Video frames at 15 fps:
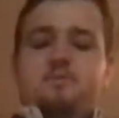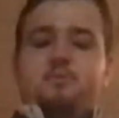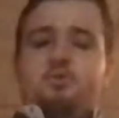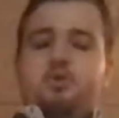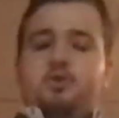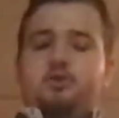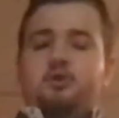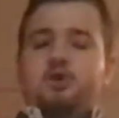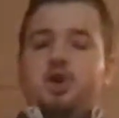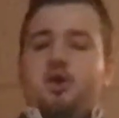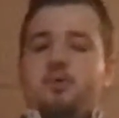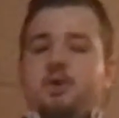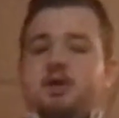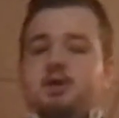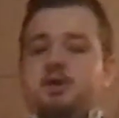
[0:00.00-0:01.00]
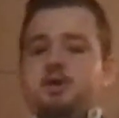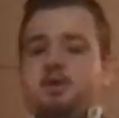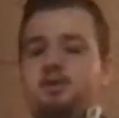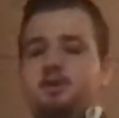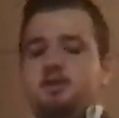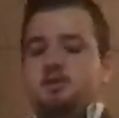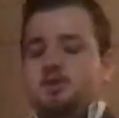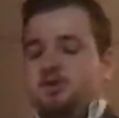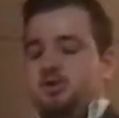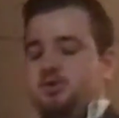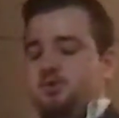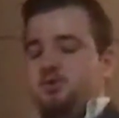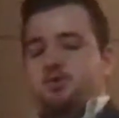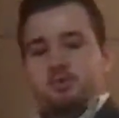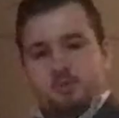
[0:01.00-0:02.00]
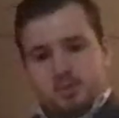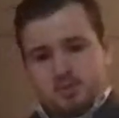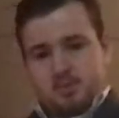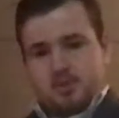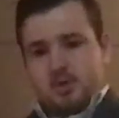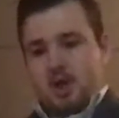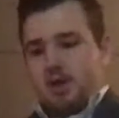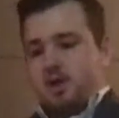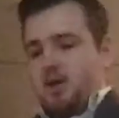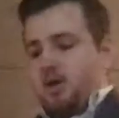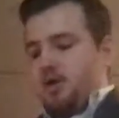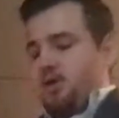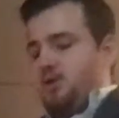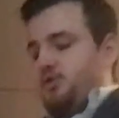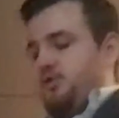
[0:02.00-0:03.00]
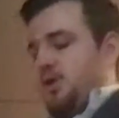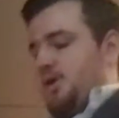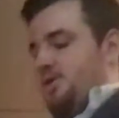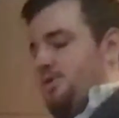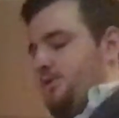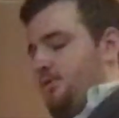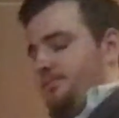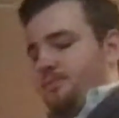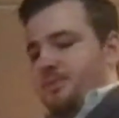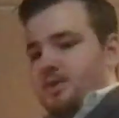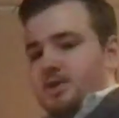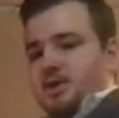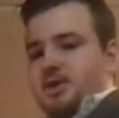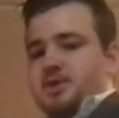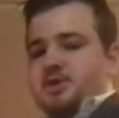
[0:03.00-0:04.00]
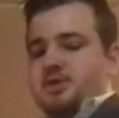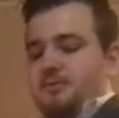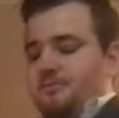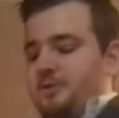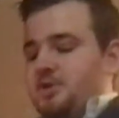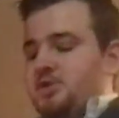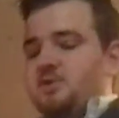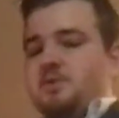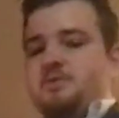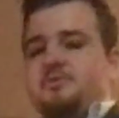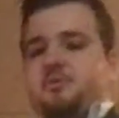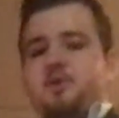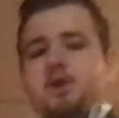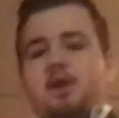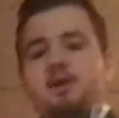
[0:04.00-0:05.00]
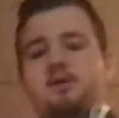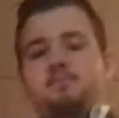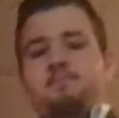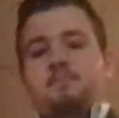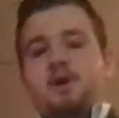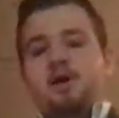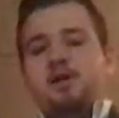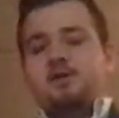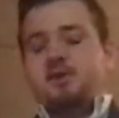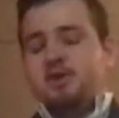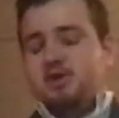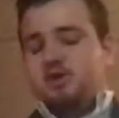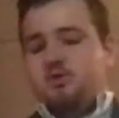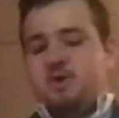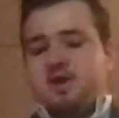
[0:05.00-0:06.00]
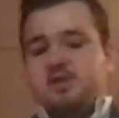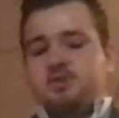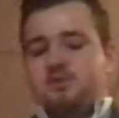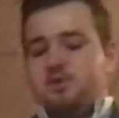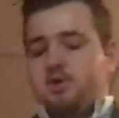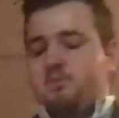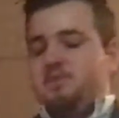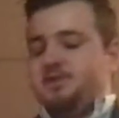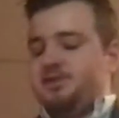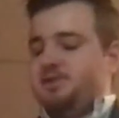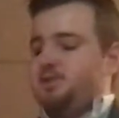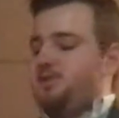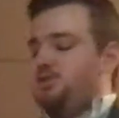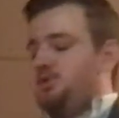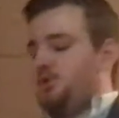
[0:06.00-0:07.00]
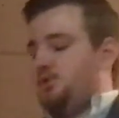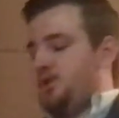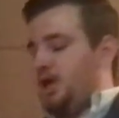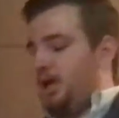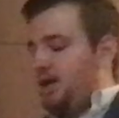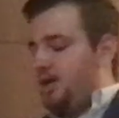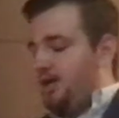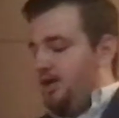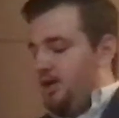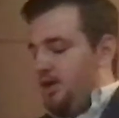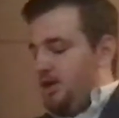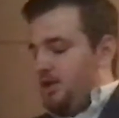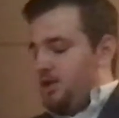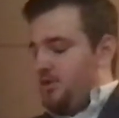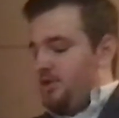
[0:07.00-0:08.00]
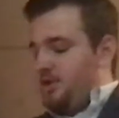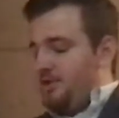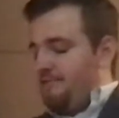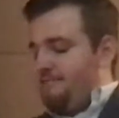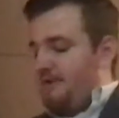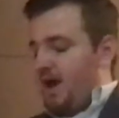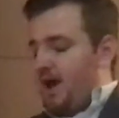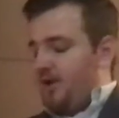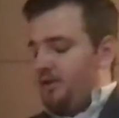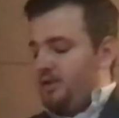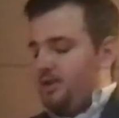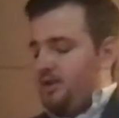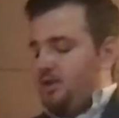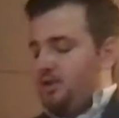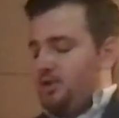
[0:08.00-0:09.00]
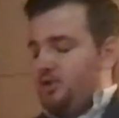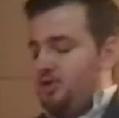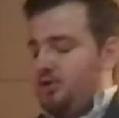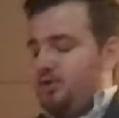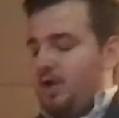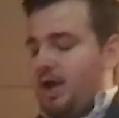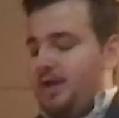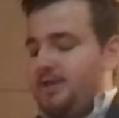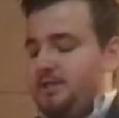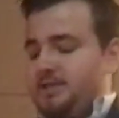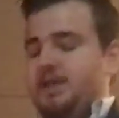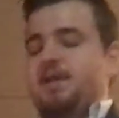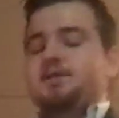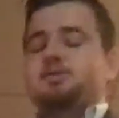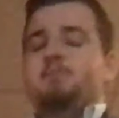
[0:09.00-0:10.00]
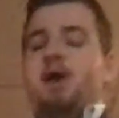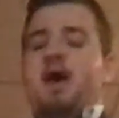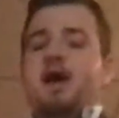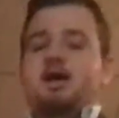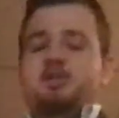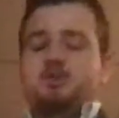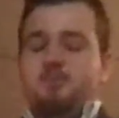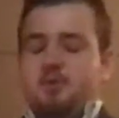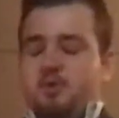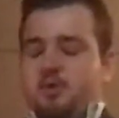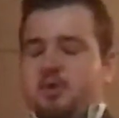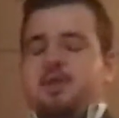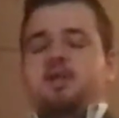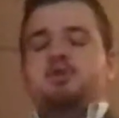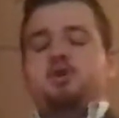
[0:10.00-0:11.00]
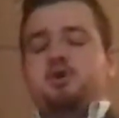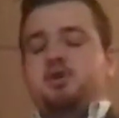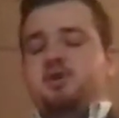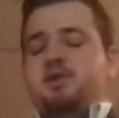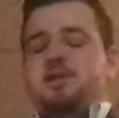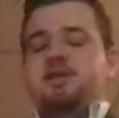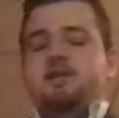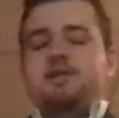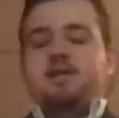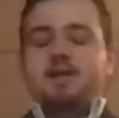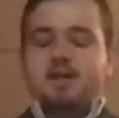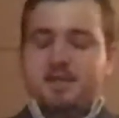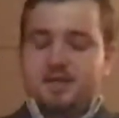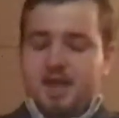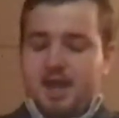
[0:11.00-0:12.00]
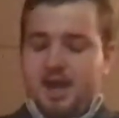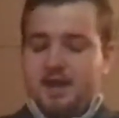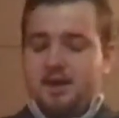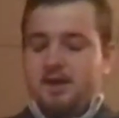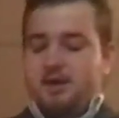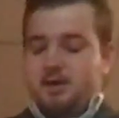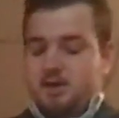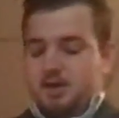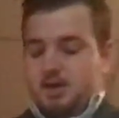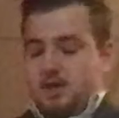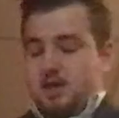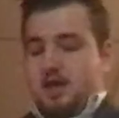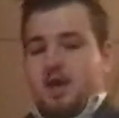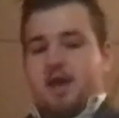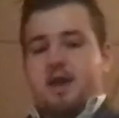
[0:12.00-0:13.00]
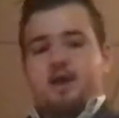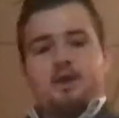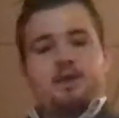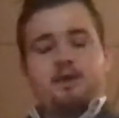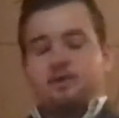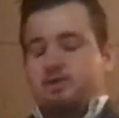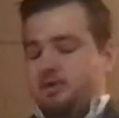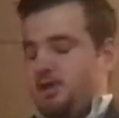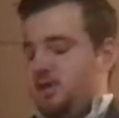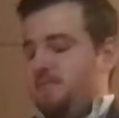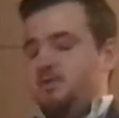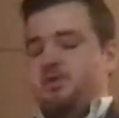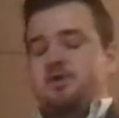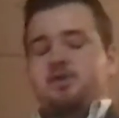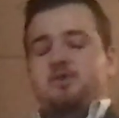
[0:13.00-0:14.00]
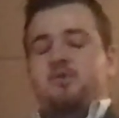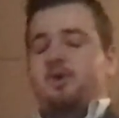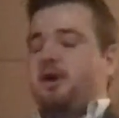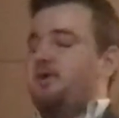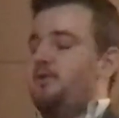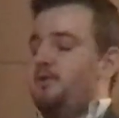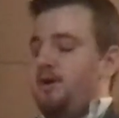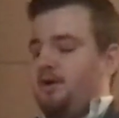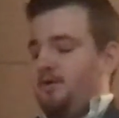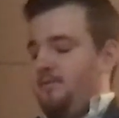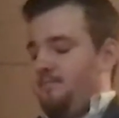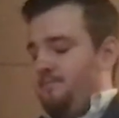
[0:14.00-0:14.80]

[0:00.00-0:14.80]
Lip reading: when you're going to Toronto. So, first one for anybody in the US where our business is located, you need a valid United States passport. That's all you need to get into Canada, and it'll keep you good while you're there.